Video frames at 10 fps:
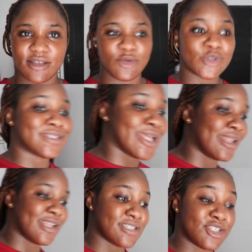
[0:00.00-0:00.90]
Who's there?
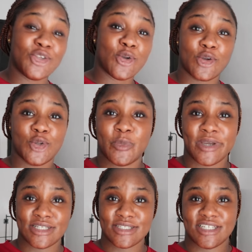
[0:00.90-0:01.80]
There's a new
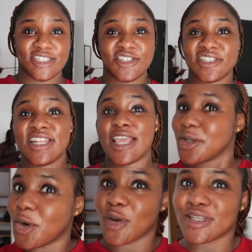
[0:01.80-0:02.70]
occupant. She doesn't like
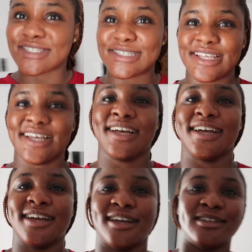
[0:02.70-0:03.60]
noise.
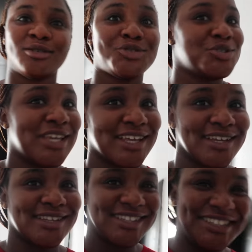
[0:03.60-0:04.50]
Don't you get
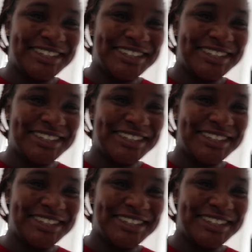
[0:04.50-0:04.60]
it?